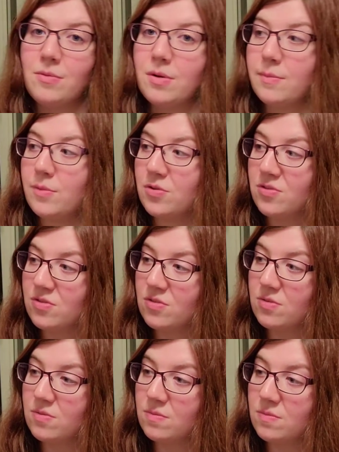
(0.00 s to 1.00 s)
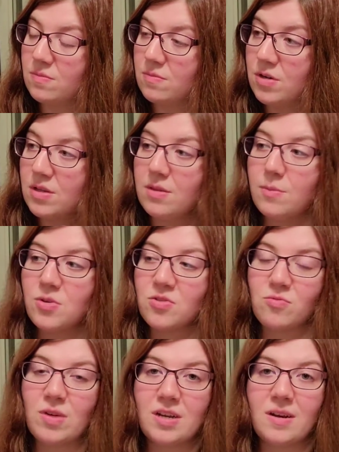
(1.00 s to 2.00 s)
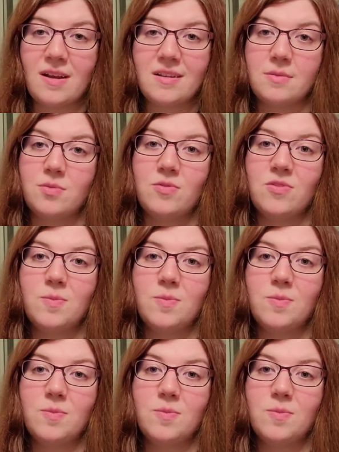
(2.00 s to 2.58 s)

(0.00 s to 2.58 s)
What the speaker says: one of the most recognizable